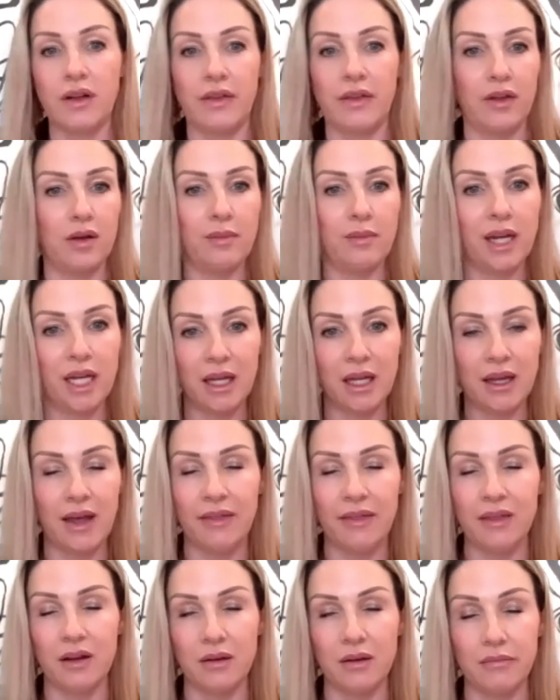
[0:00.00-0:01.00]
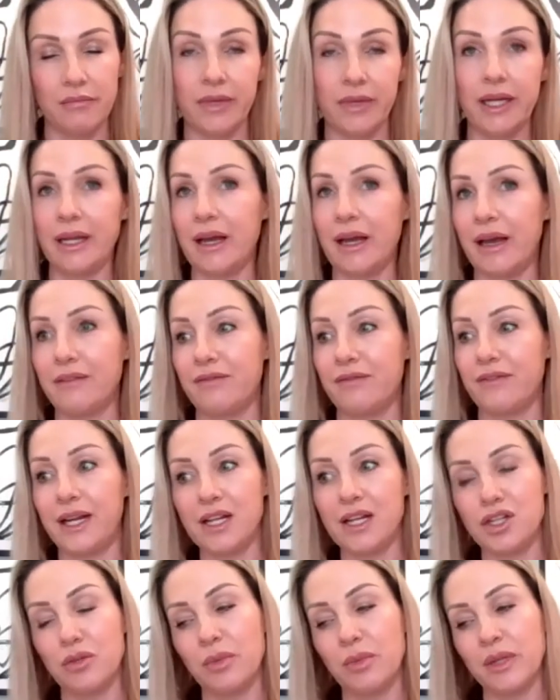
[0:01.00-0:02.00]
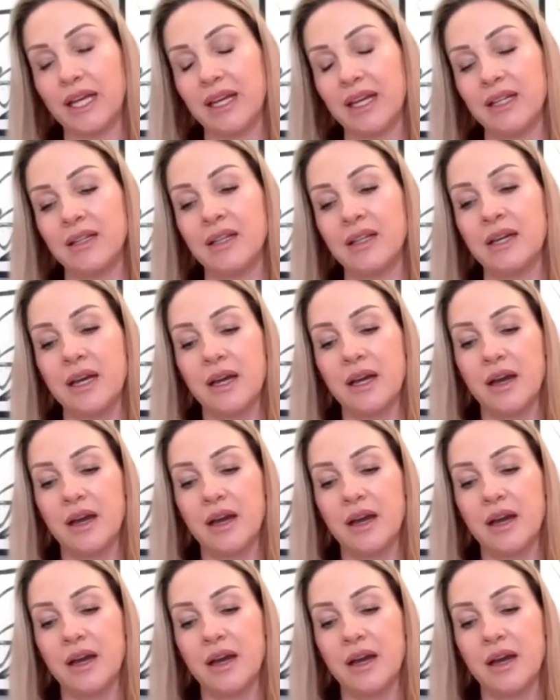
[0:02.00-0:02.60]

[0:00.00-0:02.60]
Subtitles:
and their money guide financial plan.